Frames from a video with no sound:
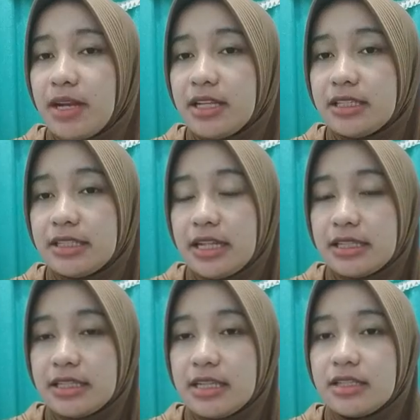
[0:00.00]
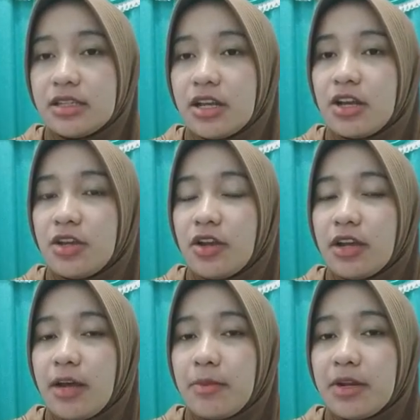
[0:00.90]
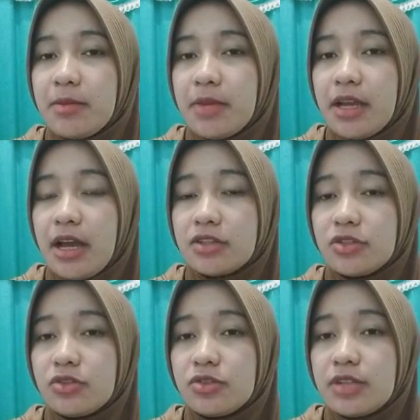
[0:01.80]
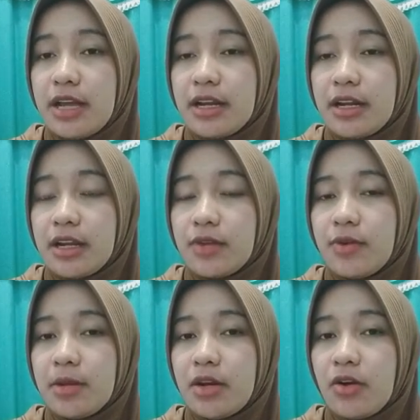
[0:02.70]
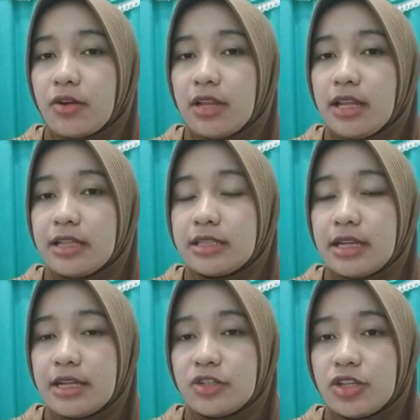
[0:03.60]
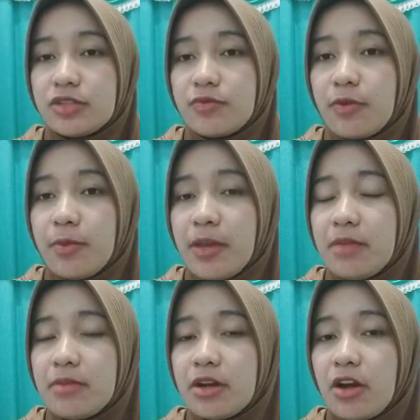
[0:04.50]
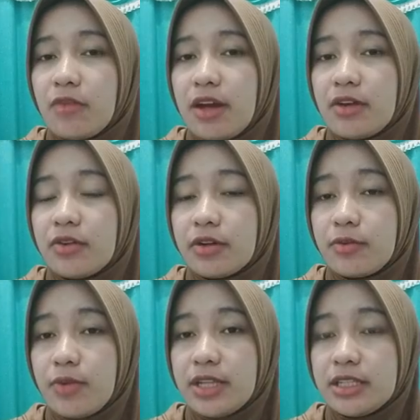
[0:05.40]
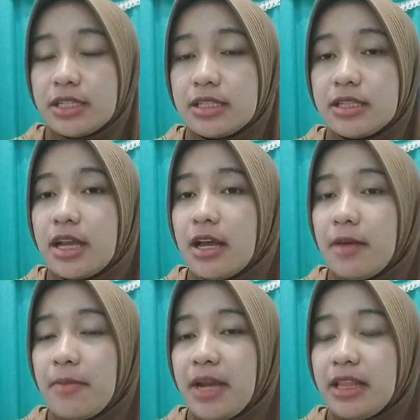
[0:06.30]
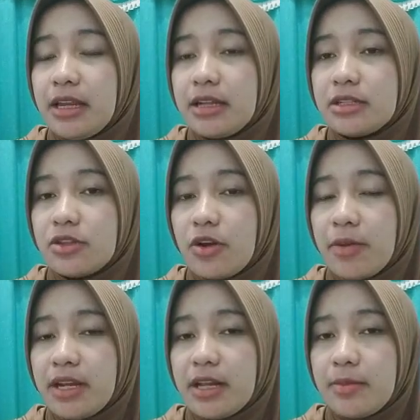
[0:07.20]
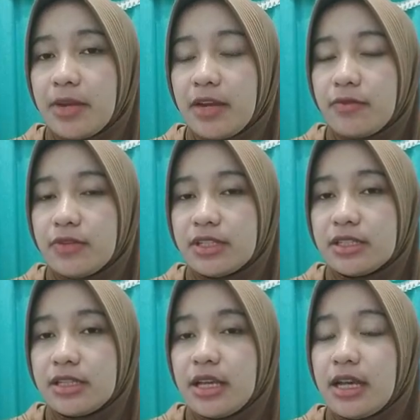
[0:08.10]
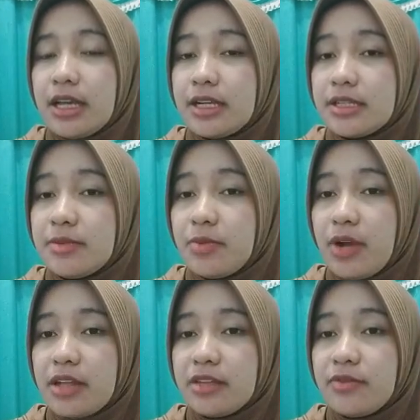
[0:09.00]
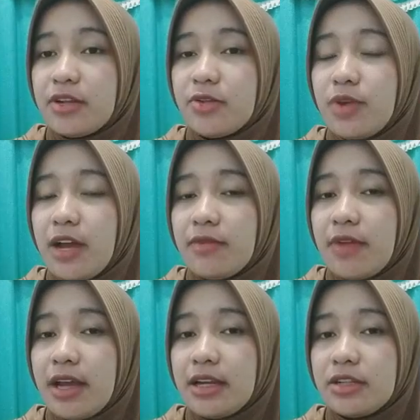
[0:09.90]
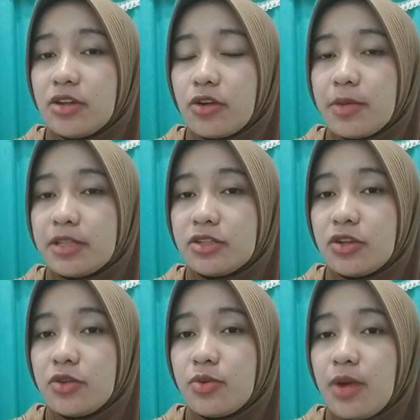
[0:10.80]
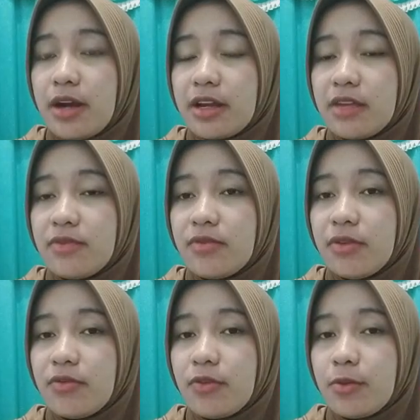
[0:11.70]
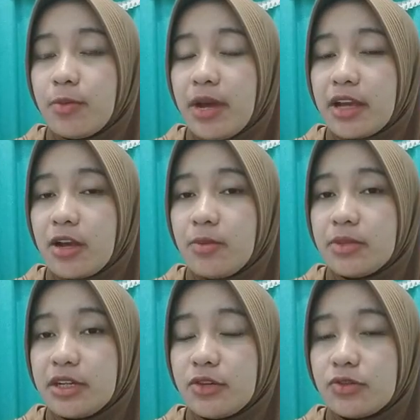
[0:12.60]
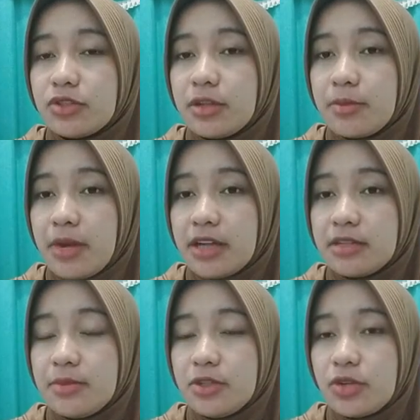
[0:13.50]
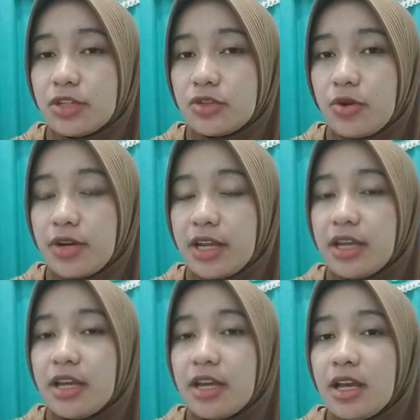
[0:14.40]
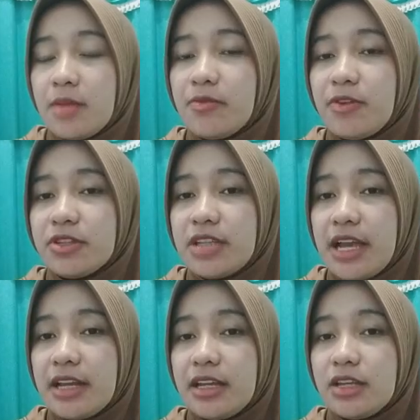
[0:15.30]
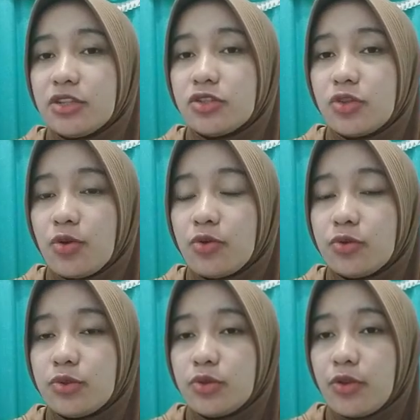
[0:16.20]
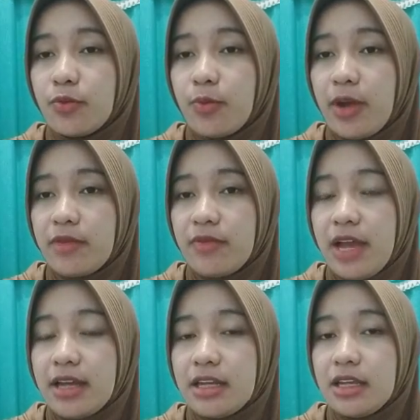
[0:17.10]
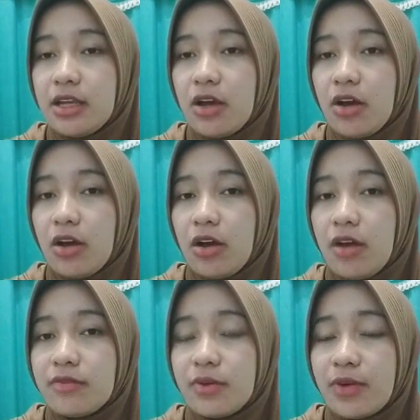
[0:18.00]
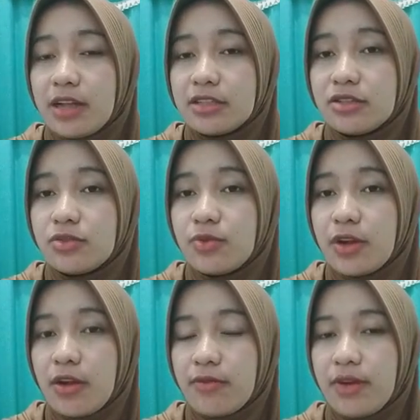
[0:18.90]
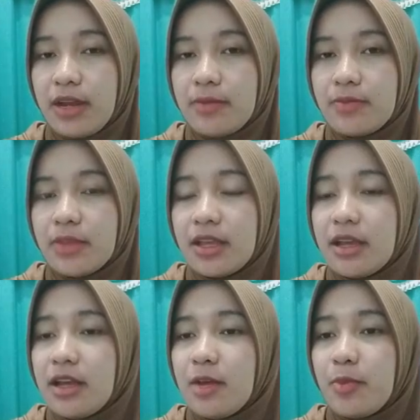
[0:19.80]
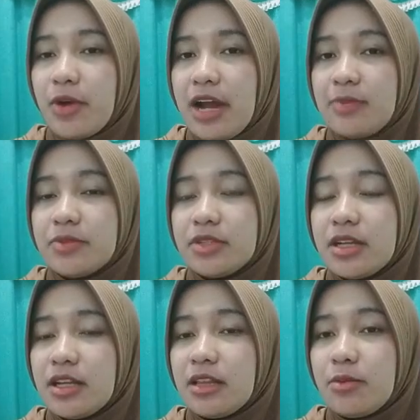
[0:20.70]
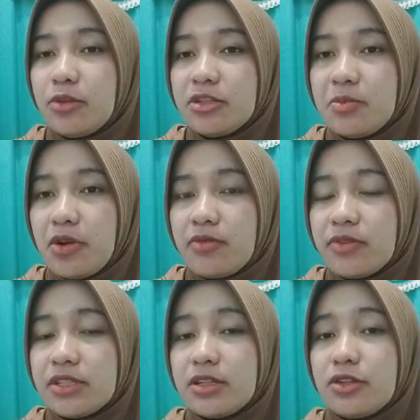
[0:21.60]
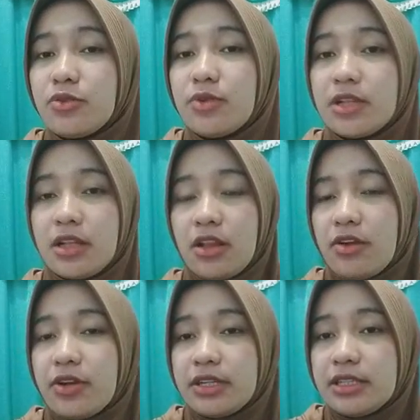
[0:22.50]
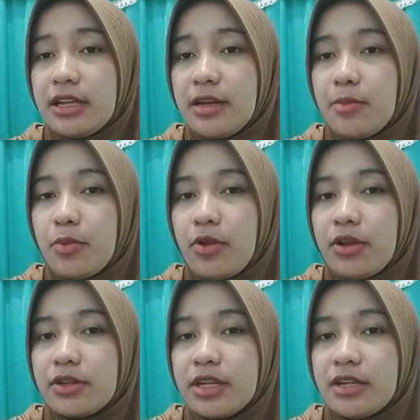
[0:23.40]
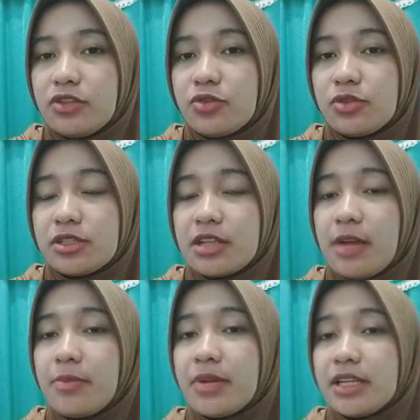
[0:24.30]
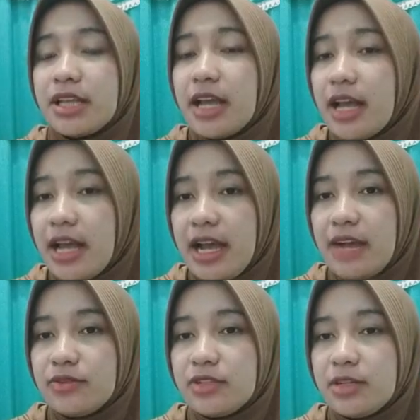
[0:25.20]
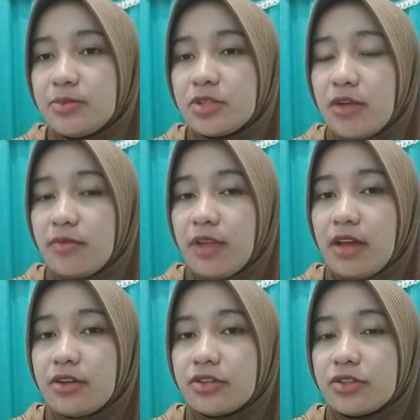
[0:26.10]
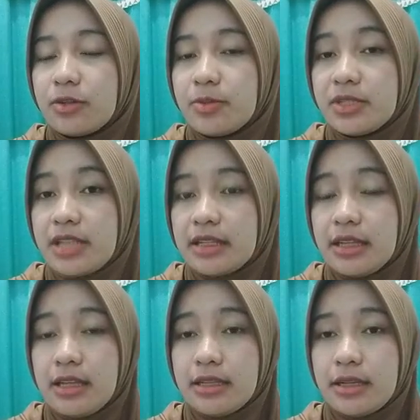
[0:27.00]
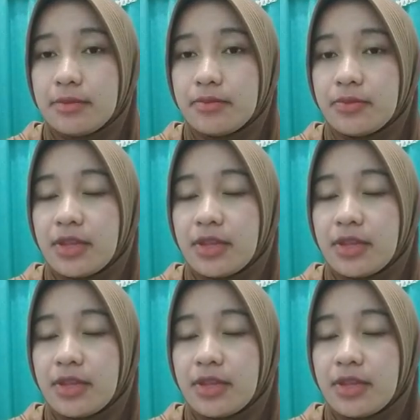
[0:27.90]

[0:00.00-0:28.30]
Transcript: many instances, your company may ask you to sign an agreement or release in exchange for payment of unearned wages, maintenance, or medical benefits. It is imperative that you have any documents you are given reviewed by competent Houston maritime injury attorney before signing so you do not waive any of your rights to recovery. Perhaps the most important reason you need a lawyer is that employers and insurance companies have teams of lawyers representing them.